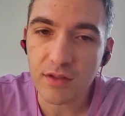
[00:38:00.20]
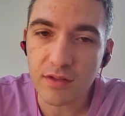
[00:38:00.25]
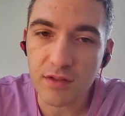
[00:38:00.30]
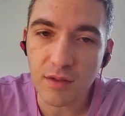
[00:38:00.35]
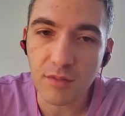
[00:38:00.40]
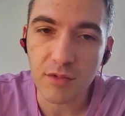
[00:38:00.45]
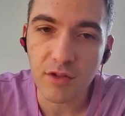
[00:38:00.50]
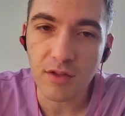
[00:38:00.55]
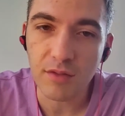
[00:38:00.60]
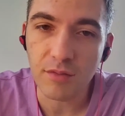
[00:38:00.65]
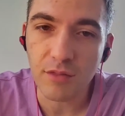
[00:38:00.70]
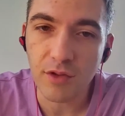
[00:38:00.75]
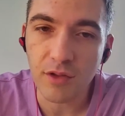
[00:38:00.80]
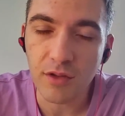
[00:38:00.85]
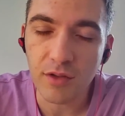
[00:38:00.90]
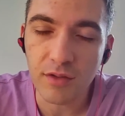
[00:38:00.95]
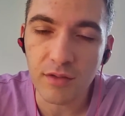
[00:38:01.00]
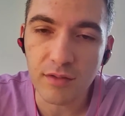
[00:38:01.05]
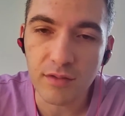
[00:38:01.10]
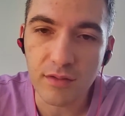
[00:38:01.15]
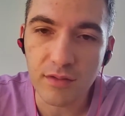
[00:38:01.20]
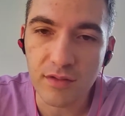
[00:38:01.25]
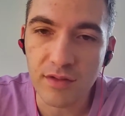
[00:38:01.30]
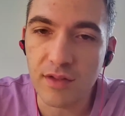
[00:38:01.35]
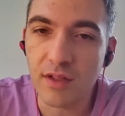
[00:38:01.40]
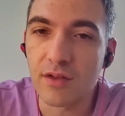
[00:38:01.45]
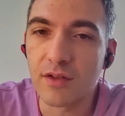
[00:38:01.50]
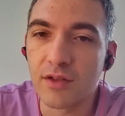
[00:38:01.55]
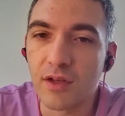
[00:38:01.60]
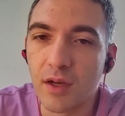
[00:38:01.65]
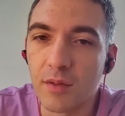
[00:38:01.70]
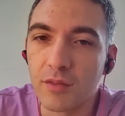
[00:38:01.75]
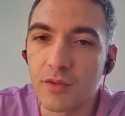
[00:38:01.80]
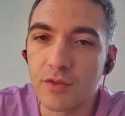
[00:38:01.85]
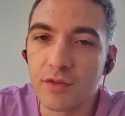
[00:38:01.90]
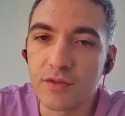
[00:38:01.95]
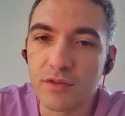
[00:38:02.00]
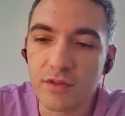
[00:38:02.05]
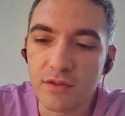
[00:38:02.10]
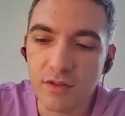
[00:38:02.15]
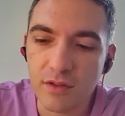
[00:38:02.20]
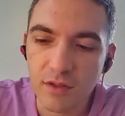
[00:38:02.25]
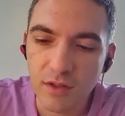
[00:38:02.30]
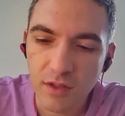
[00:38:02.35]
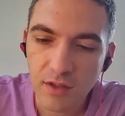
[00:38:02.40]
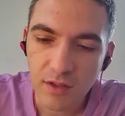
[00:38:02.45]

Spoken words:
and some of them are Zeryab ouds.